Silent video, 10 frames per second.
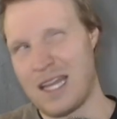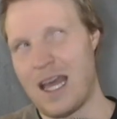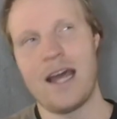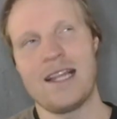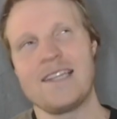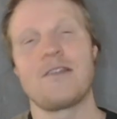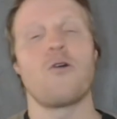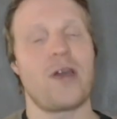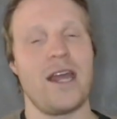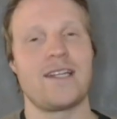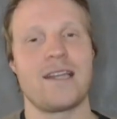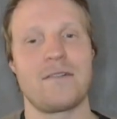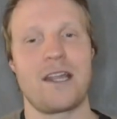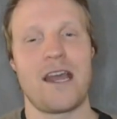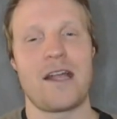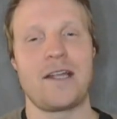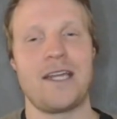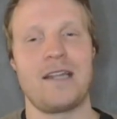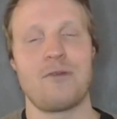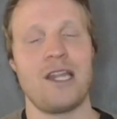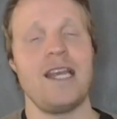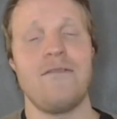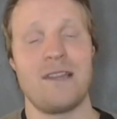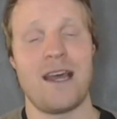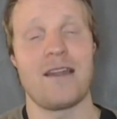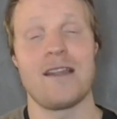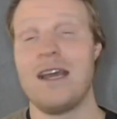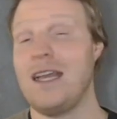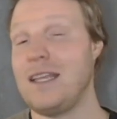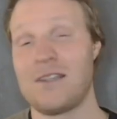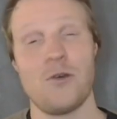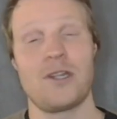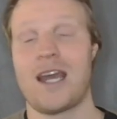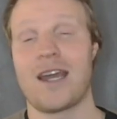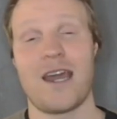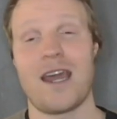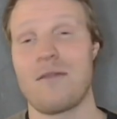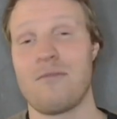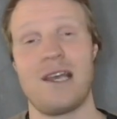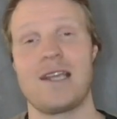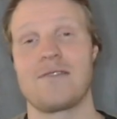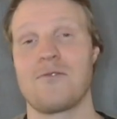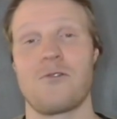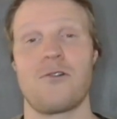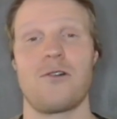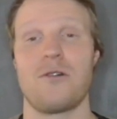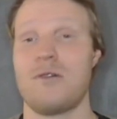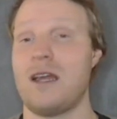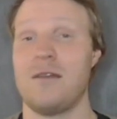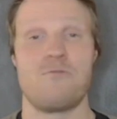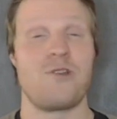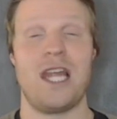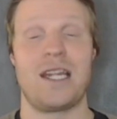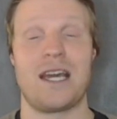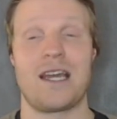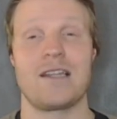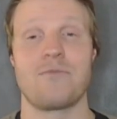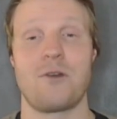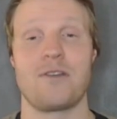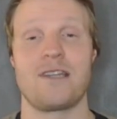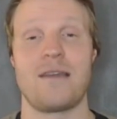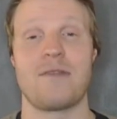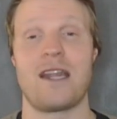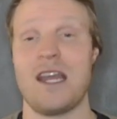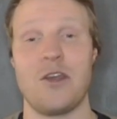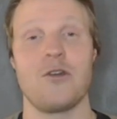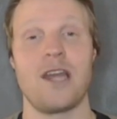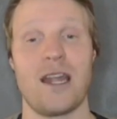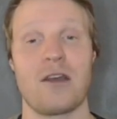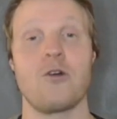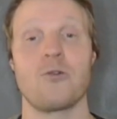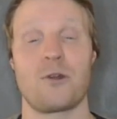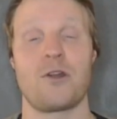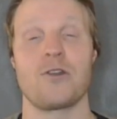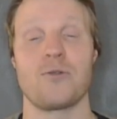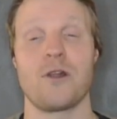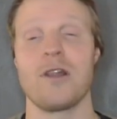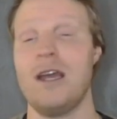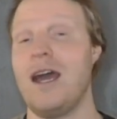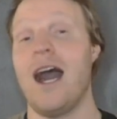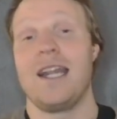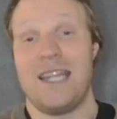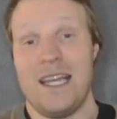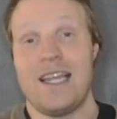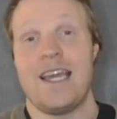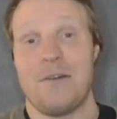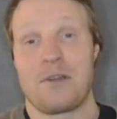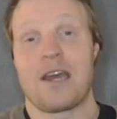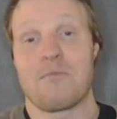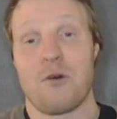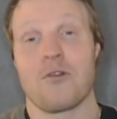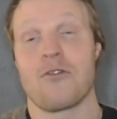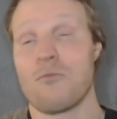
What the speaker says: at least an okay chance of getting a clean sheet, but even then, he's so attacking and plays for a really attacking Spurs team that he could get a goal return as well. Ideally, he would get both